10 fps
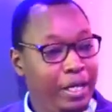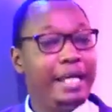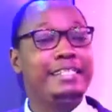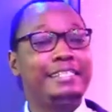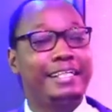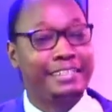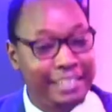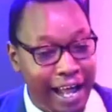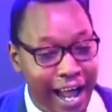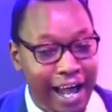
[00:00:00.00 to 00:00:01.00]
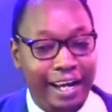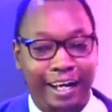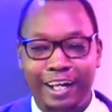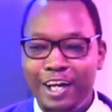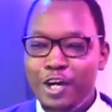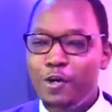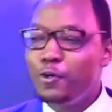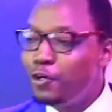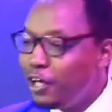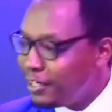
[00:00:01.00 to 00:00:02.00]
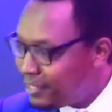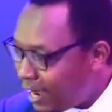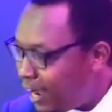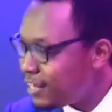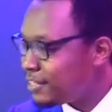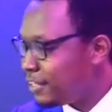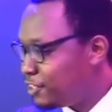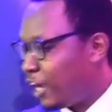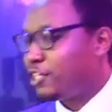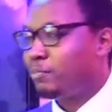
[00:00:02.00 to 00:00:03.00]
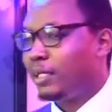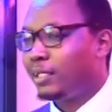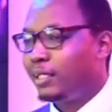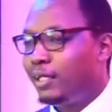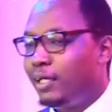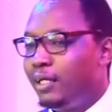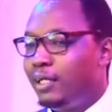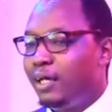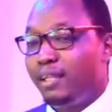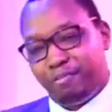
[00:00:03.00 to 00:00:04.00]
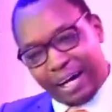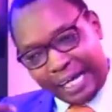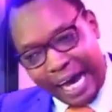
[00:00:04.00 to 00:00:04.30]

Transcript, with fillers: It is the Son who does the judgment. The Father